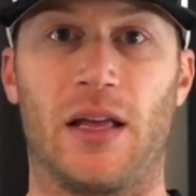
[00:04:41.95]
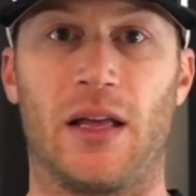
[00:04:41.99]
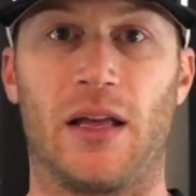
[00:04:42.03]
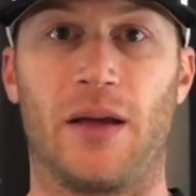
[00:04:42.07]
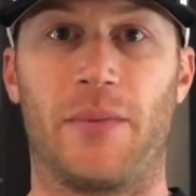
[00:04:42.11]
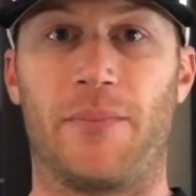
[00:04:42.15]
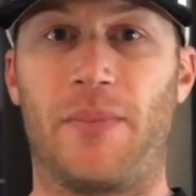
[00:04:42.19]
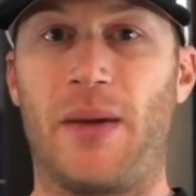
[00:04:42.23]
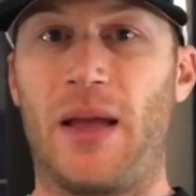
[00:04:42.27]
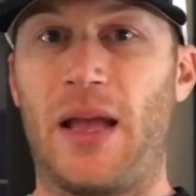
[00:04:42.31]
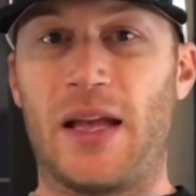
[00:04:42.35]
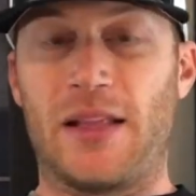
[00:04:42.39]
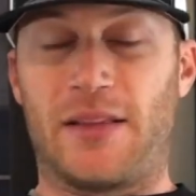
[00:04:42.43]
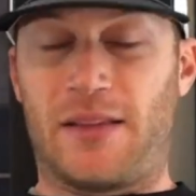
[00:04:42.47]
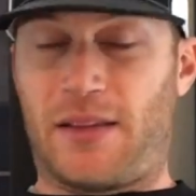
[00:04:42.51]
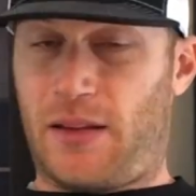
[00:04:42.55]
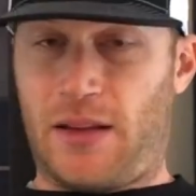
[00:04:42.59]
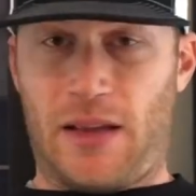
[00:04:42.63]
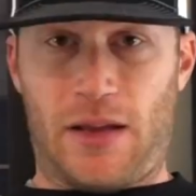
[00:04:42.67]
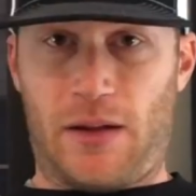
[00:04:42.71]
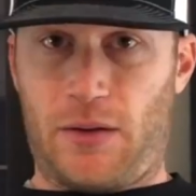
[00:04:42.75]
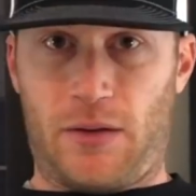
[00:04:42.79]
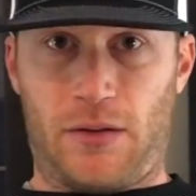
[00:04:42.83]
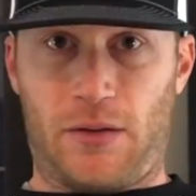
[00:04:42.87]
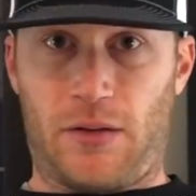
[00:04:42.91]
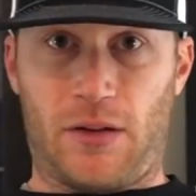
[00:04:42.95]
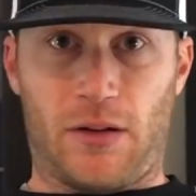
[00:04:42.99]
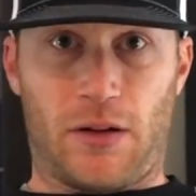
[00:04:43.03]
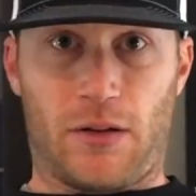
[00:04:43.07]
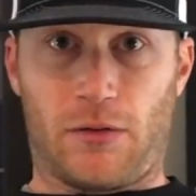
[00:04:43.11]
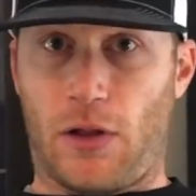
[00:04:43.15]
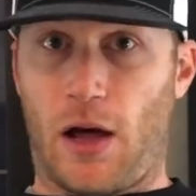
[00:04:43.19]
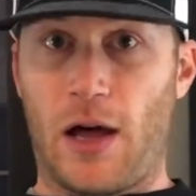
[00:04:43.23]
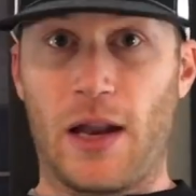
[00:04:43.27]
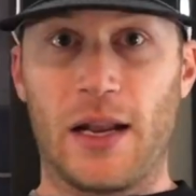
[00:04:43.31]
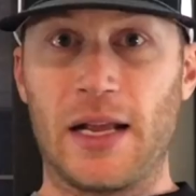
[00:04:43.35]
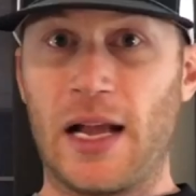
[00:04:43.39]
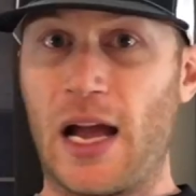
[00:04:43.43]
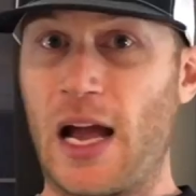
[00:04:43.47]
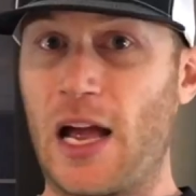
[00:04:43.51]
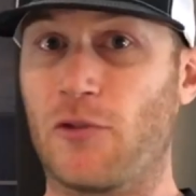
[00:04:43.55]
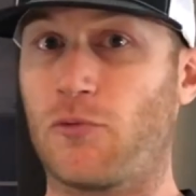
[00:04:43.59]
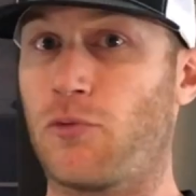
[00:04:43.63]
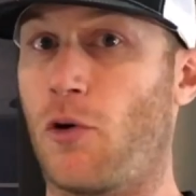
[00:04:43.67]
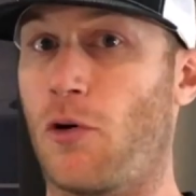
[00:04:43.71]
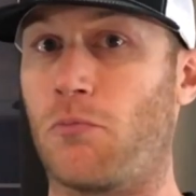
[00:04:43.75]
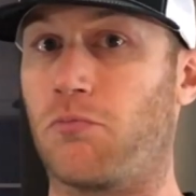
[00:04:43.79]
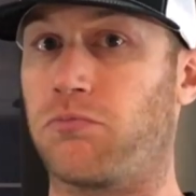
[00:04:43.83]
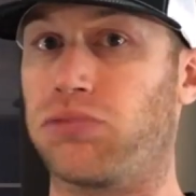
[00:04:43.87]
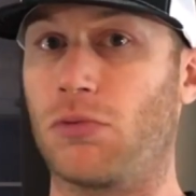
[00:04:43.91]
a lot of guys
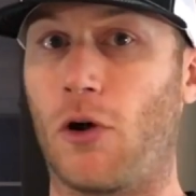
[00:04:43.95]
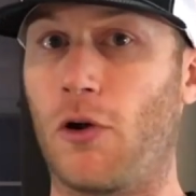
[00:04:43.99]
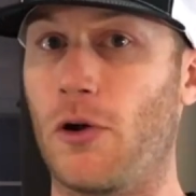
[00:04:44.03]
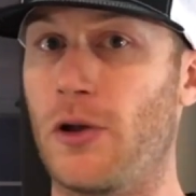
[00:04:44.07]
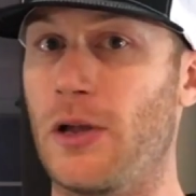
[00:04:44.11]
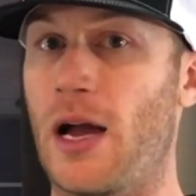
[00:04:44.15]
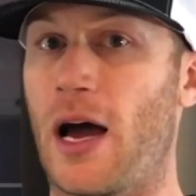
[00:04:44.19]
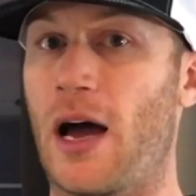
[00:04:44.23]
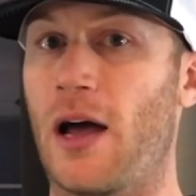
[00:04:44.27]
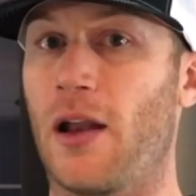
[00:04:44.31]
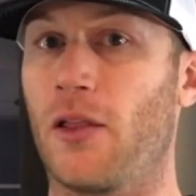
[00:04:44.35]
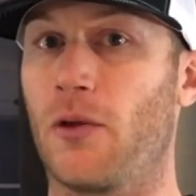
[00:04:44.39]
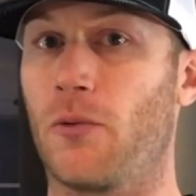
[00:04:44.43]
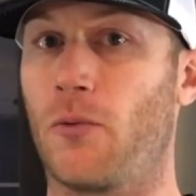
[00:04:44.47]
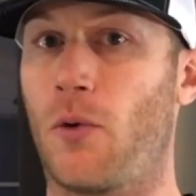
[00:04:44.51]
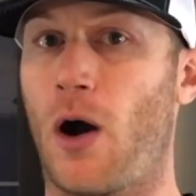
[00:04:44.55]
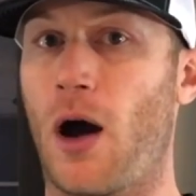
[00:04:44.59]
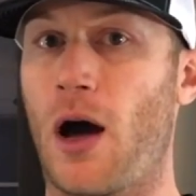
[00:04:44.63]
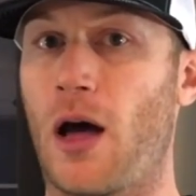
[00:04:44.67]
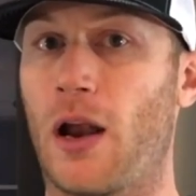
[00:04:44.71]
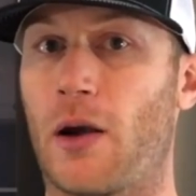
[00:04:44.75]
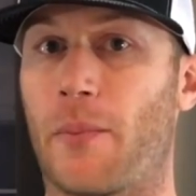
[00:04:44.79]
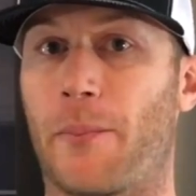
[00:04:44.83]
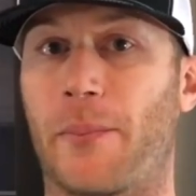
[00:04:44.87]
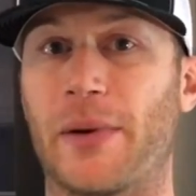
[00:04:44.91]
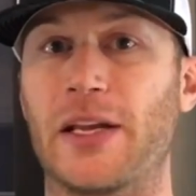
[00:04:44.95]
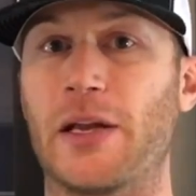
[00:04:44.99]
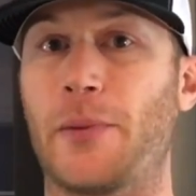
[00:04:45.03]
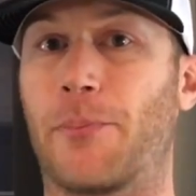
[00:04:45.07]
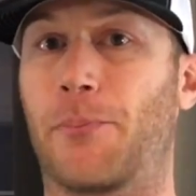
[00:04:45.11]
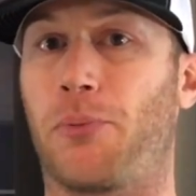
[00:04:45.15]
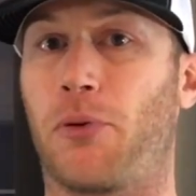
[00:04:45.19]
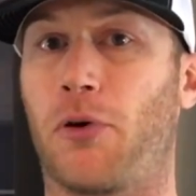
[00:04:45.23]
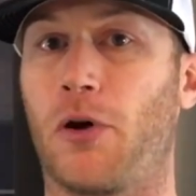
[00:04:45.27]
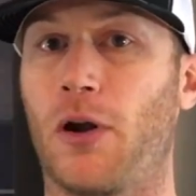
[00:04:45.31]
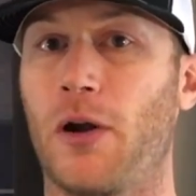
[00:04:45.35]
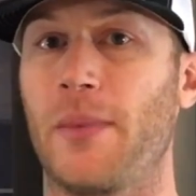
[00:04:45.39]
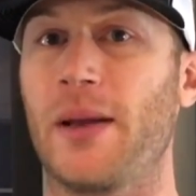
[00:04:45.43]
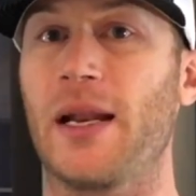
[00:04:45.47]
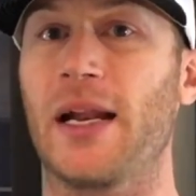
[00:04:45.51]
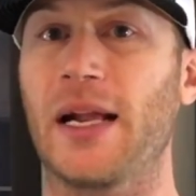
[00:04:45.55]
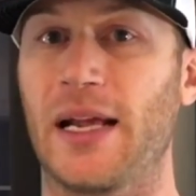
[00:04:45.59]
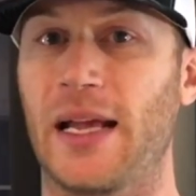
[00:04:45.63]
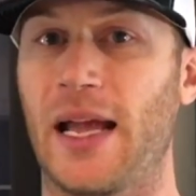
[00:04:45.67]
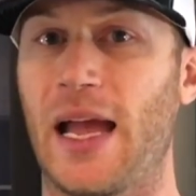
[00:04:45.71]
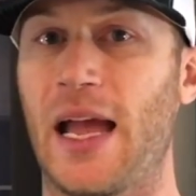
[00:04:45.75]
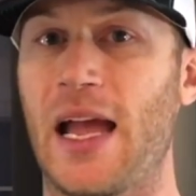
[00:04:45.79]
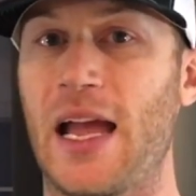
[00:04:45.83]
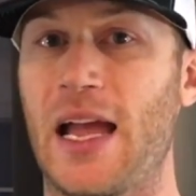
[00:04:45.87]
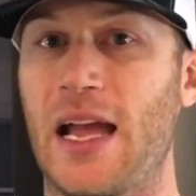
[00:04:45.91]
won't blow you out of the water, but you put them in a
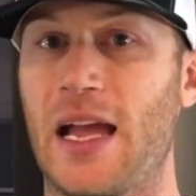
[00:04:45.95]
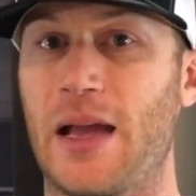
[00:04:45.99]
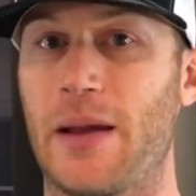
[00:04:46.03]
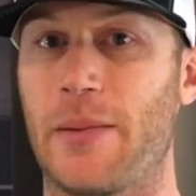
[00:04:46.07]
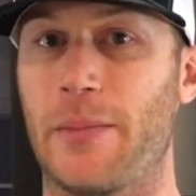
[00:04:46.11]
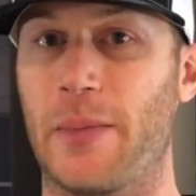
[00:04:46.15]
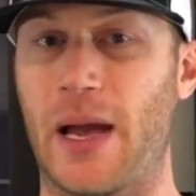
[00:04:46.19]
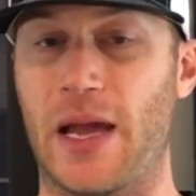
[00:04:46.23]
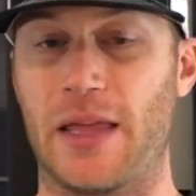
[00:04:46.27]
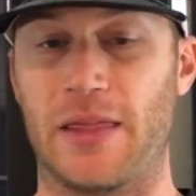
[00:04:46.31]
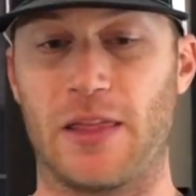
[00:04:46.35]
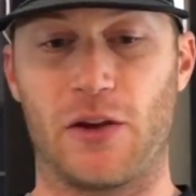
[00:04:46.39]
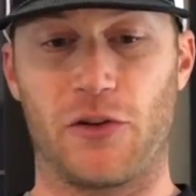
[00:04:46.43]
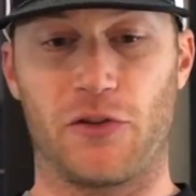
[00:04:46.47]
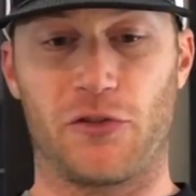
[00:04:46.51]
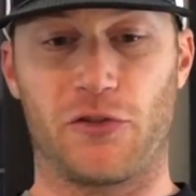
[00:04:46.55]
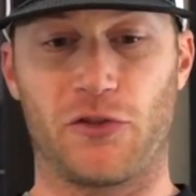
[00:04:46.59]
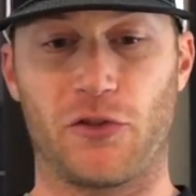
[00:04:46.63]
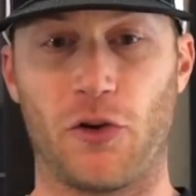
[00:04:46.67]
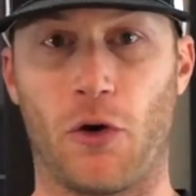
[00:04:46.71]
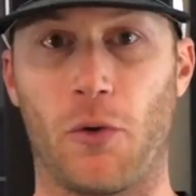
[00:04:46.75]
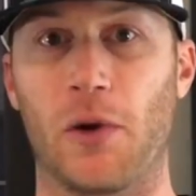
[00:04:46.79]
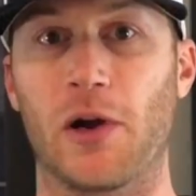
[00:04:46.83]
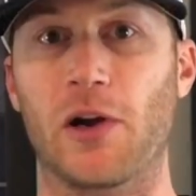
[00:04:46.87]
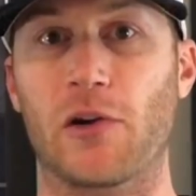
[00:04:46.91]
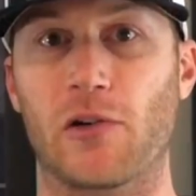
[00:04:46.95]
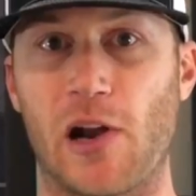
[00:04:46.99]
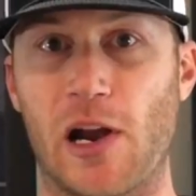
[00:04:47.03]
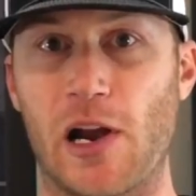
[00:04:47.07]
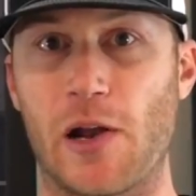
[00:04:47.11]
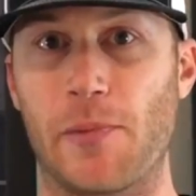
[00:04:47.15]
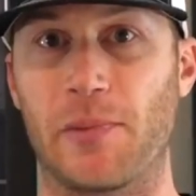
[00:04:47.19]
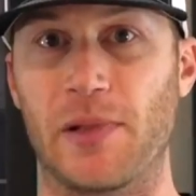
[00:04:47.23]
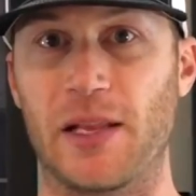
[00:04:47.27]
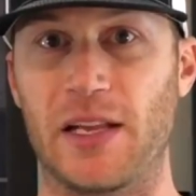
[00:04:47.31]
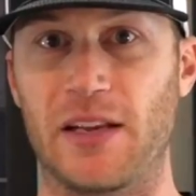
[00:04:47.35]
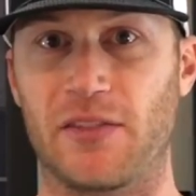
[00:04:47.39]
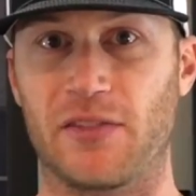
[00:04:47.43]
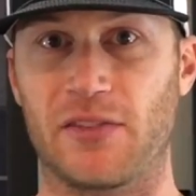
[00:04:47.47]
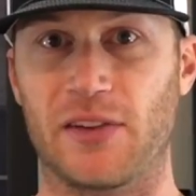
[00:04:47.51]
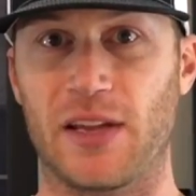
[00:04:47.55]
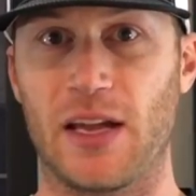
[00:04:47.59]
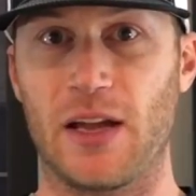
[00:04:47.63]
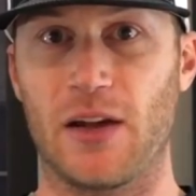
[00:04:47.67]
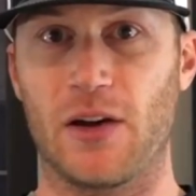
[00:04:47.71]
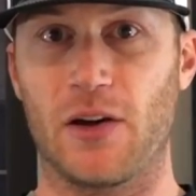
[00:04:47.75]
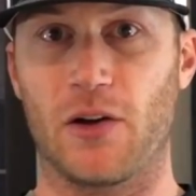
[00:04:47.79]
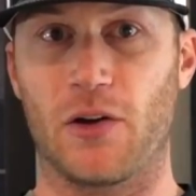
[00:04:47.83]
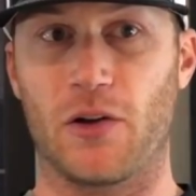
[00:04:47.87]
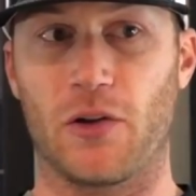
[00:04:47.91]
game and they're so incredibly
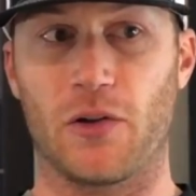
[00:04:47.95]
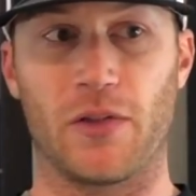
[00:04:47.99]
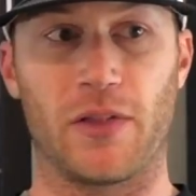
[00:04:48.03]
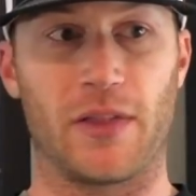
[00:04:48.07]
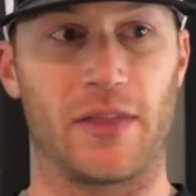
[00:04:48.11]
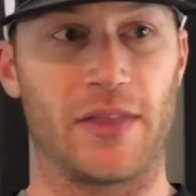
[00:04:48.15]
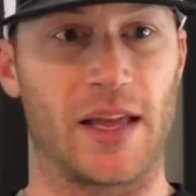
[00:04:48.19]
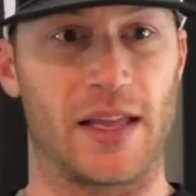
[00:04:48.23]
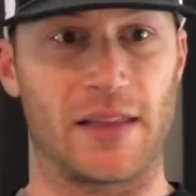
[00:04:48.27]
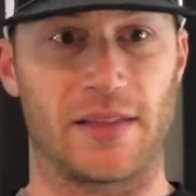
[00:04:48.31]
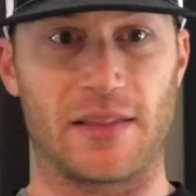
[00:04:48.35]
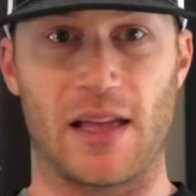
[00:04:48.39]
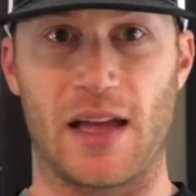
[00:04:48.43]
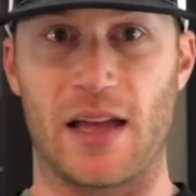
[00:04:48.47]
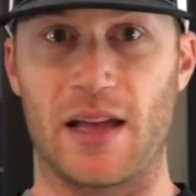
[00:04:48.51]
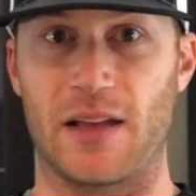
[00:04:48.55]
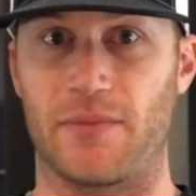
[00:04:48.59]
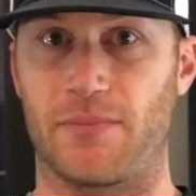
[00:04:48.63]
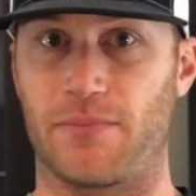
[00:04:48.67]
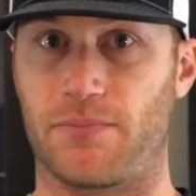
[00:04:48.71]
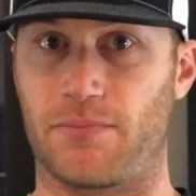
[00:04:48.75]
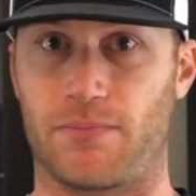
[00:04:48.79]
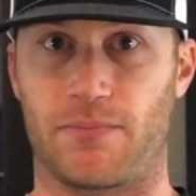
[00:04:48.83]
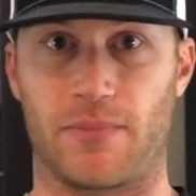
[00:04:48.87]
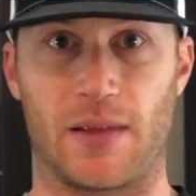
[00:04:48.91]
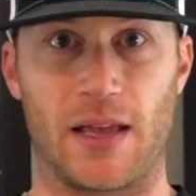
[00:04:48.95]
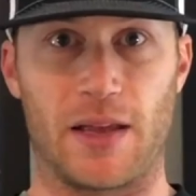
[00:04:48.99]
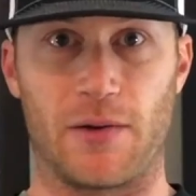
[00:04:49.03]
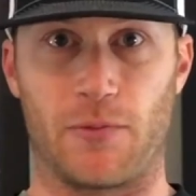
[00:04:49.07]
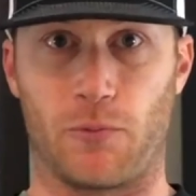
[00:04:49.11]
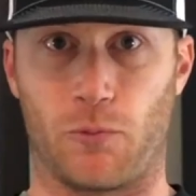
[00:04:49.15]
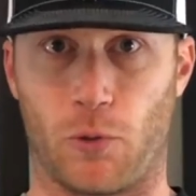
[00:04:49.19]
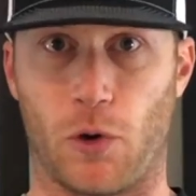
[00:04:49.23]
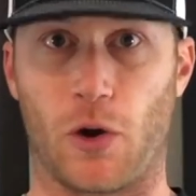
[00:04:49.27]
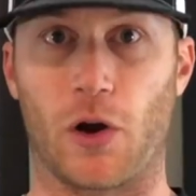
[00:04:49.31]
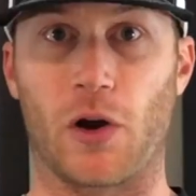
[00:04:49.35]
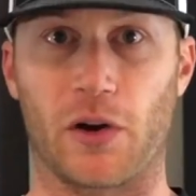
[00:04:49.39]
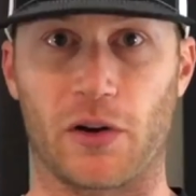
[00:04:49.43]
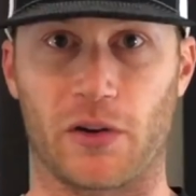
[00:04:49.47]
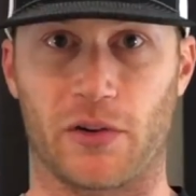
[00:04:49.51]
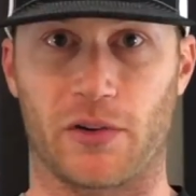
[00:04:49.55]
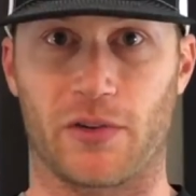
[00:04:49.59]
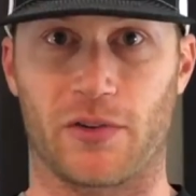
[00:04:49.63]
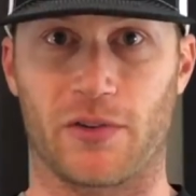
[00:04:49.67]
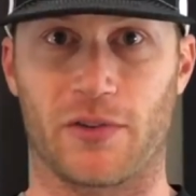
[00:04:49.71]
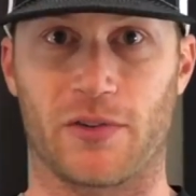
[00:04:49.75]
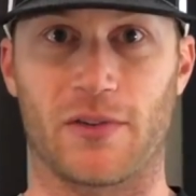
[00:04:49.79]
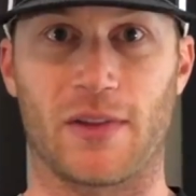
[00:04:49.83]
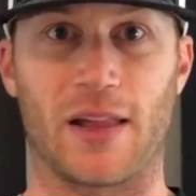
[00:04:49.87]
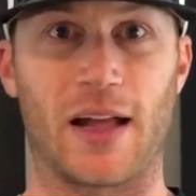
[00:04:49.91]
skilled that it
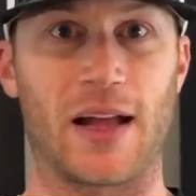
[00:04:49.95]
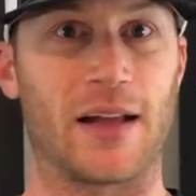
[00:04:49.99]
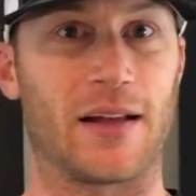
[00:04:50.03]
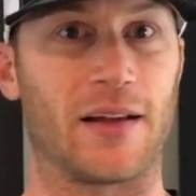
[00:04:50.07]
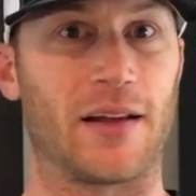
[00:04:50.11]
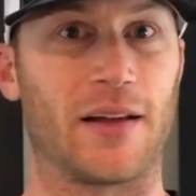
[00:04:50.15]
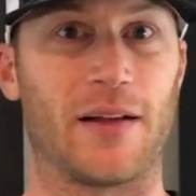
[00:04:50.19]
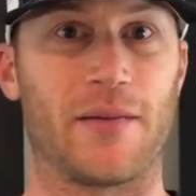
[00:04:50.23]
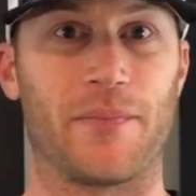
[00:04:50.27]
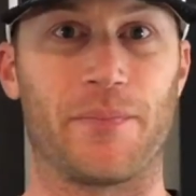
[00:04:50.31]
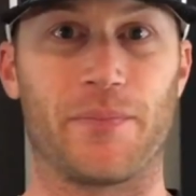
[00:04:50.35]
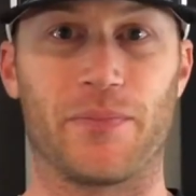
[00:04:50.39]
works. Like,